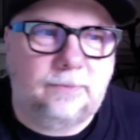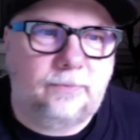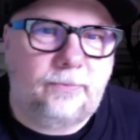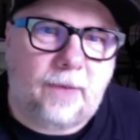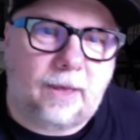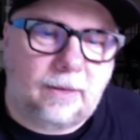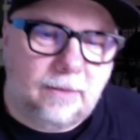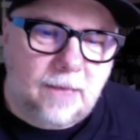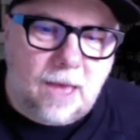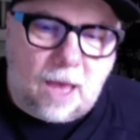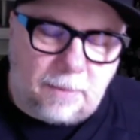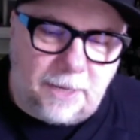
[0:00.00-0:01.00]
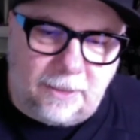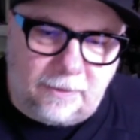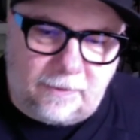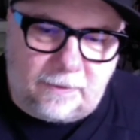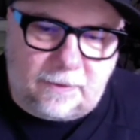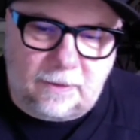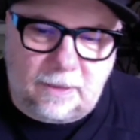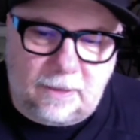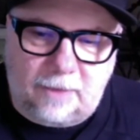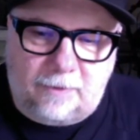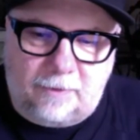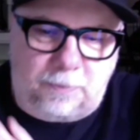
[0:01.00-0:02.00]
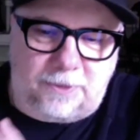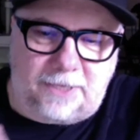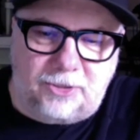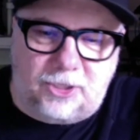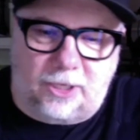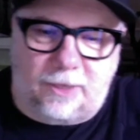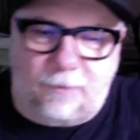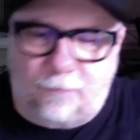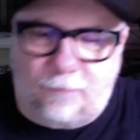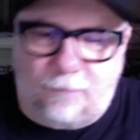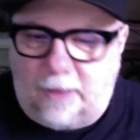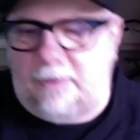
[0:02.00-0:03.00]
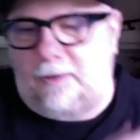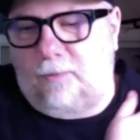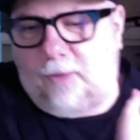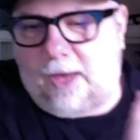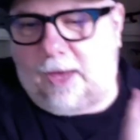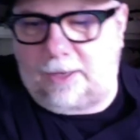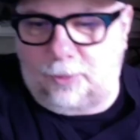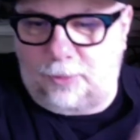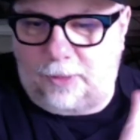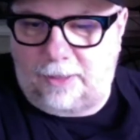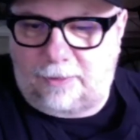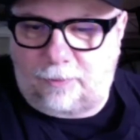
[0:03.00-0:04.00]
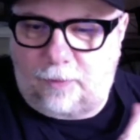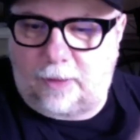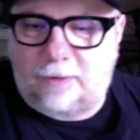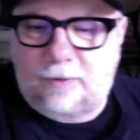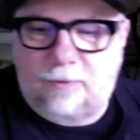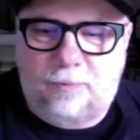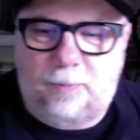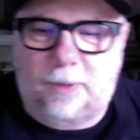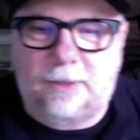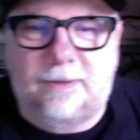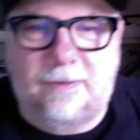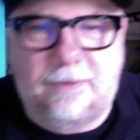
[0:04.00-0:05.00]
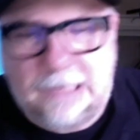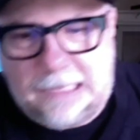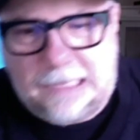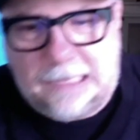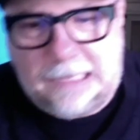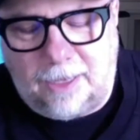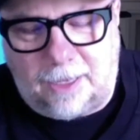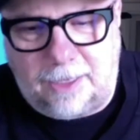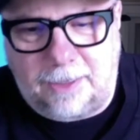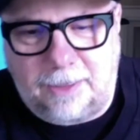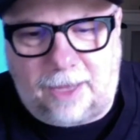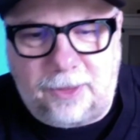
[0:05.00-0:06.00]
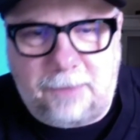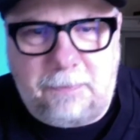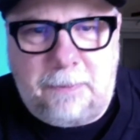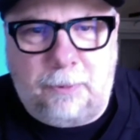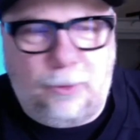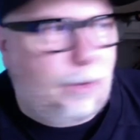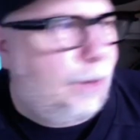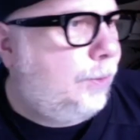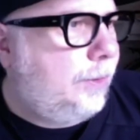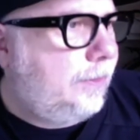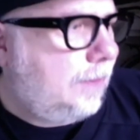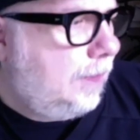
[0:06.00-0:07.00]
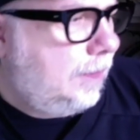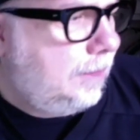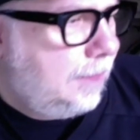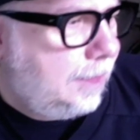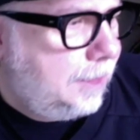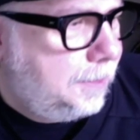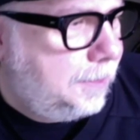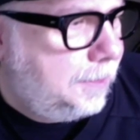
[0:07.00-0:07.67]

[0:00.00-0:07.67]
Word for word: Yeah. I mean, it's it's potentially offensive. I don't think it's offensive, but uh, I think people are always. Um,